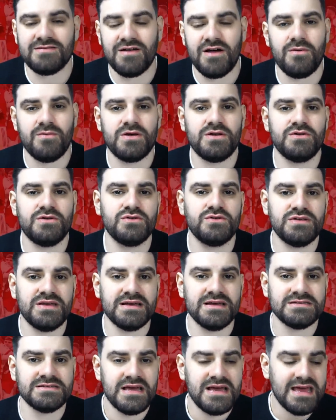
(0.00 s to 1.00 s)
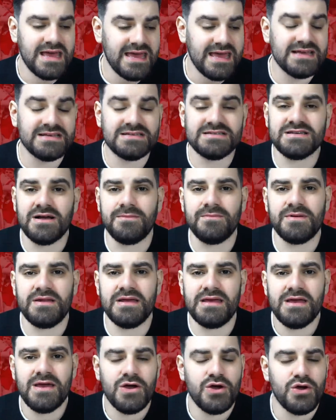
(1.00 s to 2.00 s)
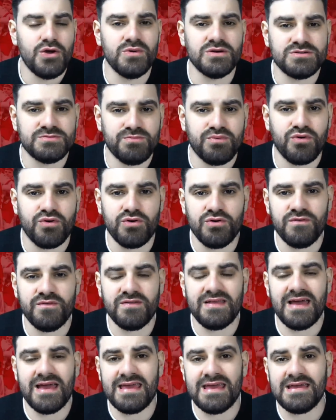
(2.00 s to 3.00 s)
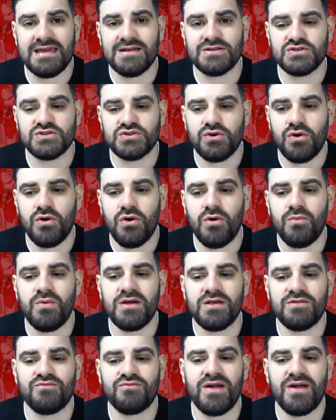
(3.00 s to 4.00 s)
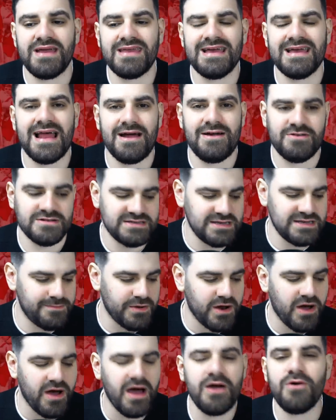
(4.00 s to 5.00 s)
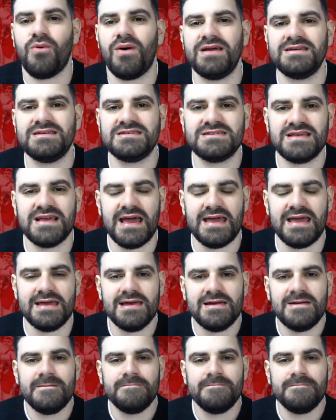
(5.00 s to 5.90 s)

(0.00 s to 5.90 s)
Darwin Nunez is somebody who has proven that he can score with regularity, but I always say